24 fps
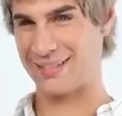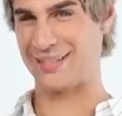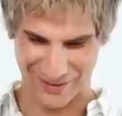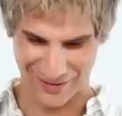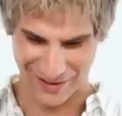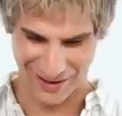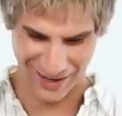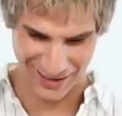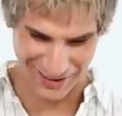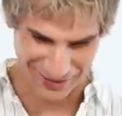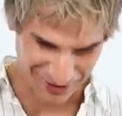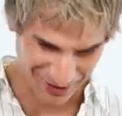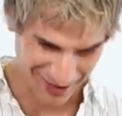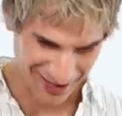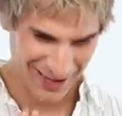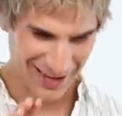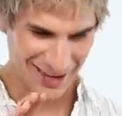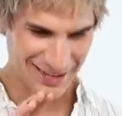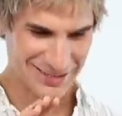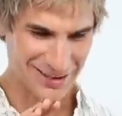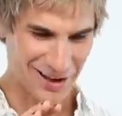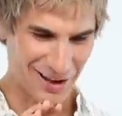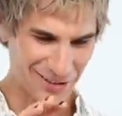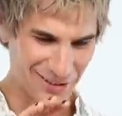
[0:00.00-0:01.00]
Okay,
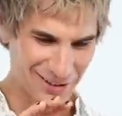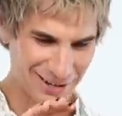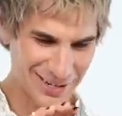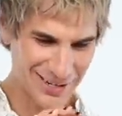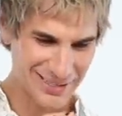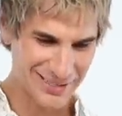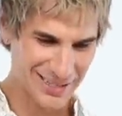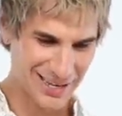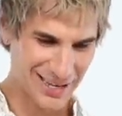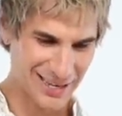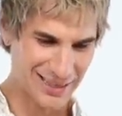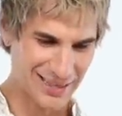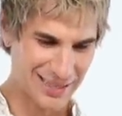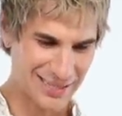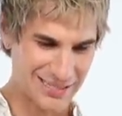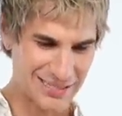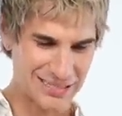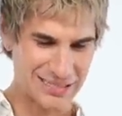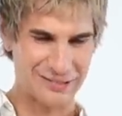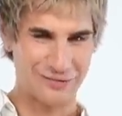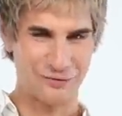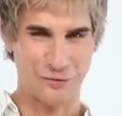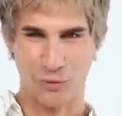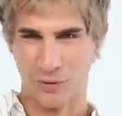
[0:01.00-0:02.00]
twenty-eight dollars, and this
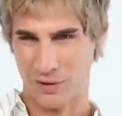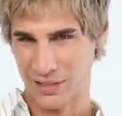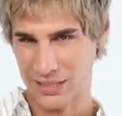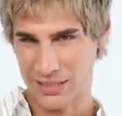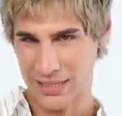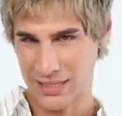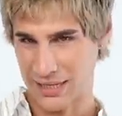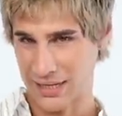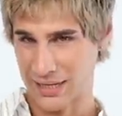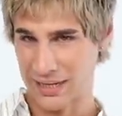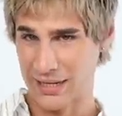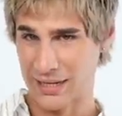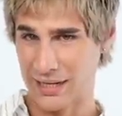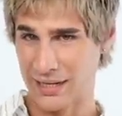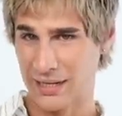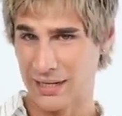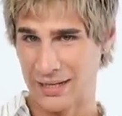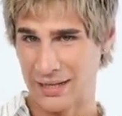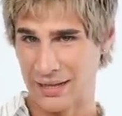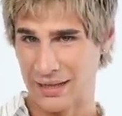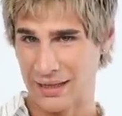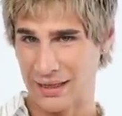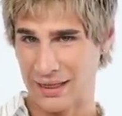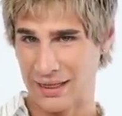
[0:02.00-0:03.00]
is fourteen.
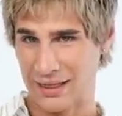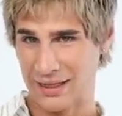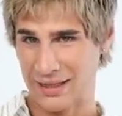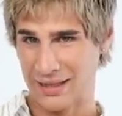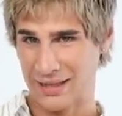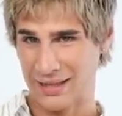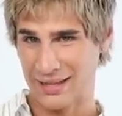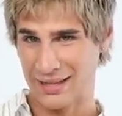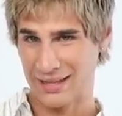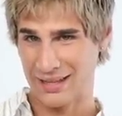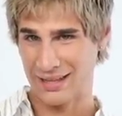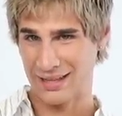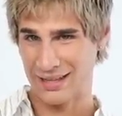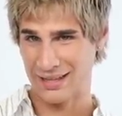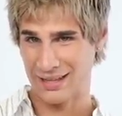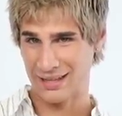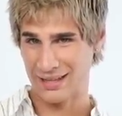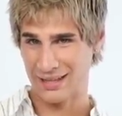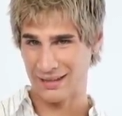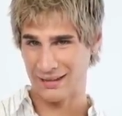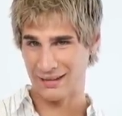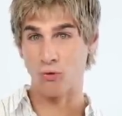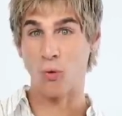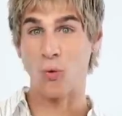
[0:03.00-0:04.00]

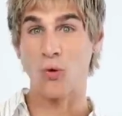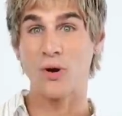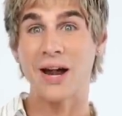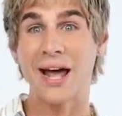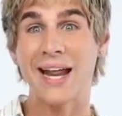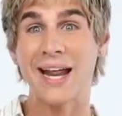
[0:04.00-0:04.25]
four